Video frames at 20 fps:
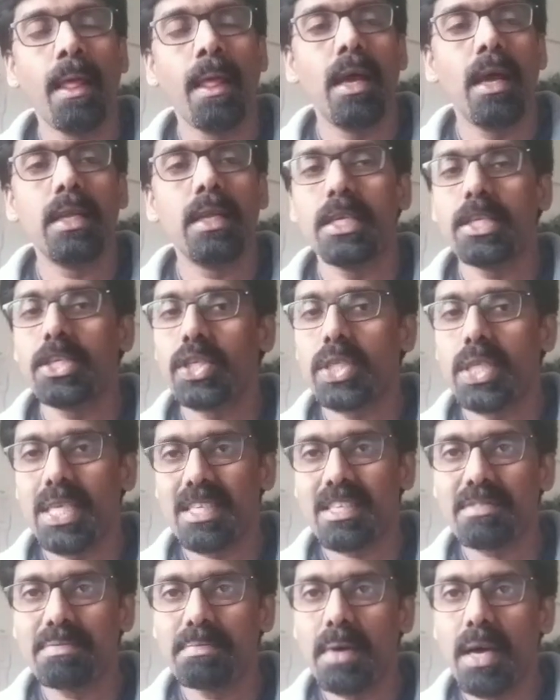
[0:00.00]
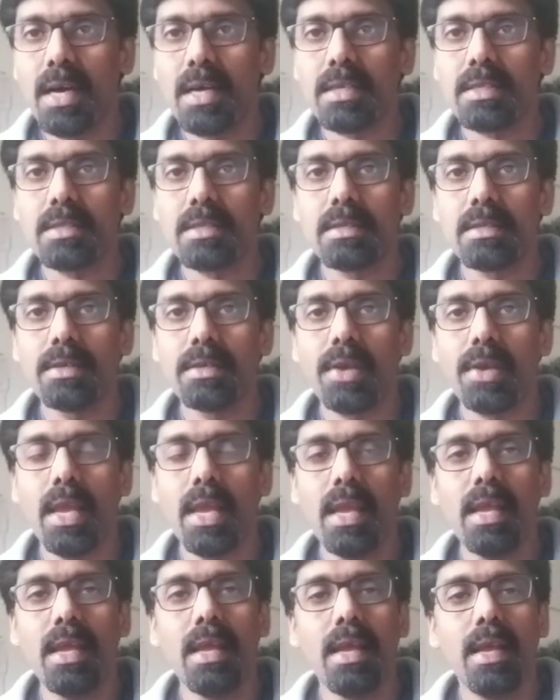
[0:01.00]
It is 6 marks.
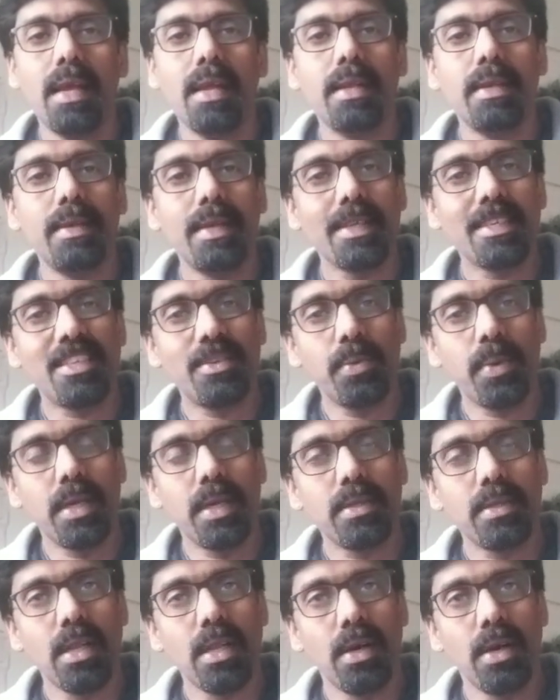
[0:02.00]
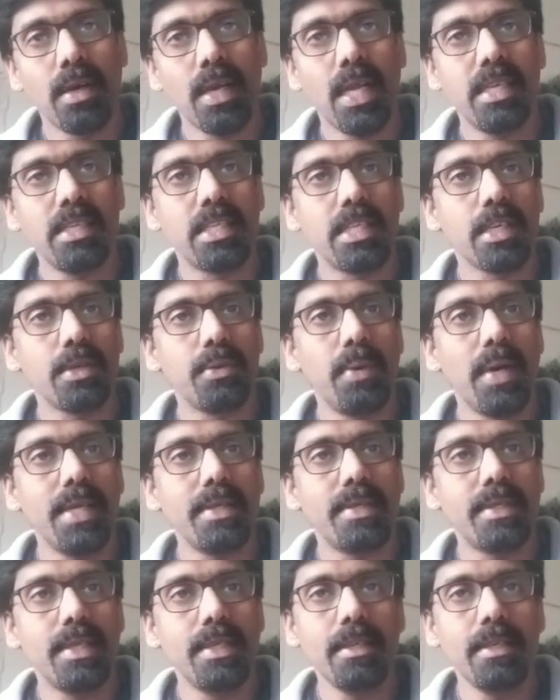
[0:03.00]
Okay, next one is a long answer
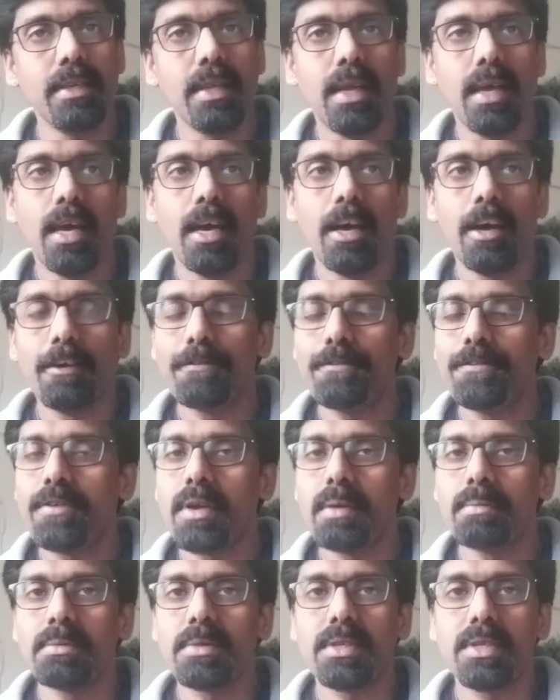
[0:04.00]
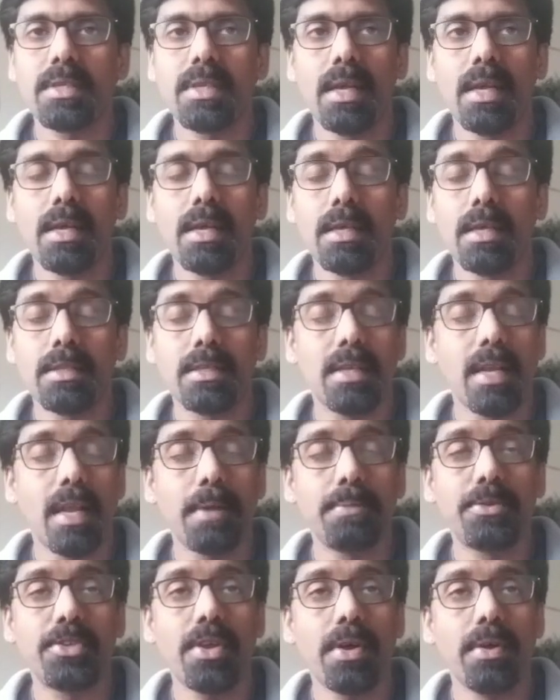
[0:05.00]
question from the
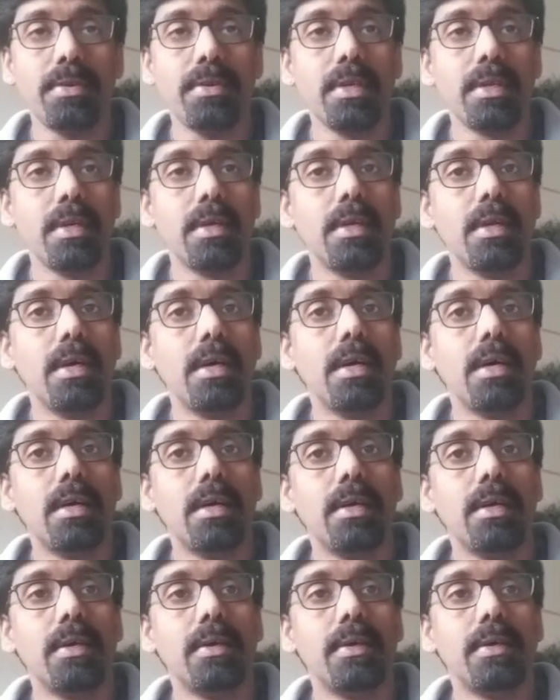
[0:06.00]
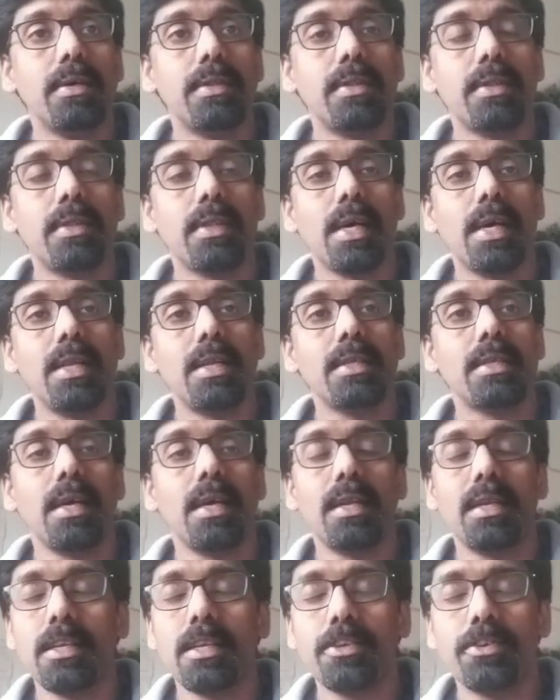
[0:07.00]
snapshot, that is
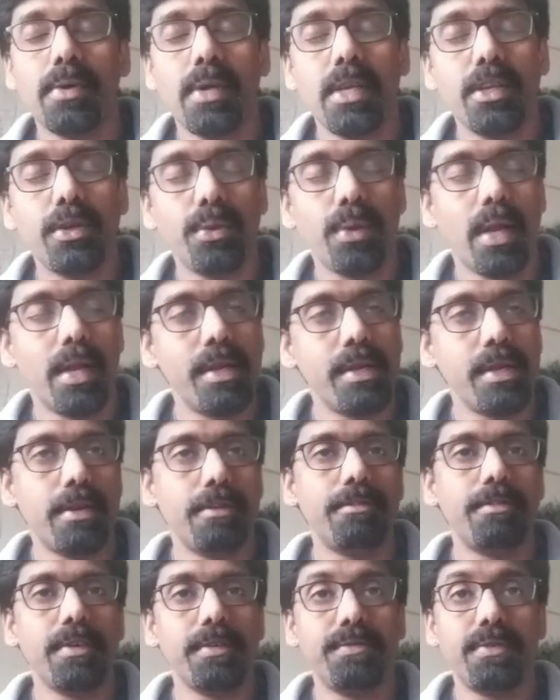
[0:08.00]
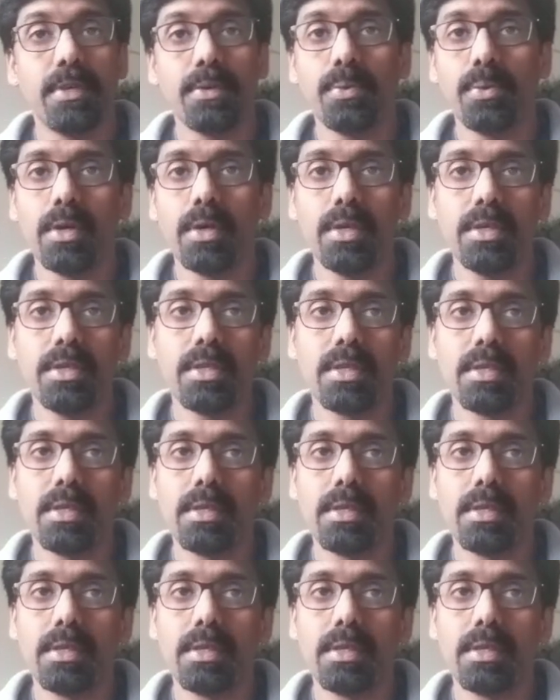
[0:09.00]
120 to 150 words,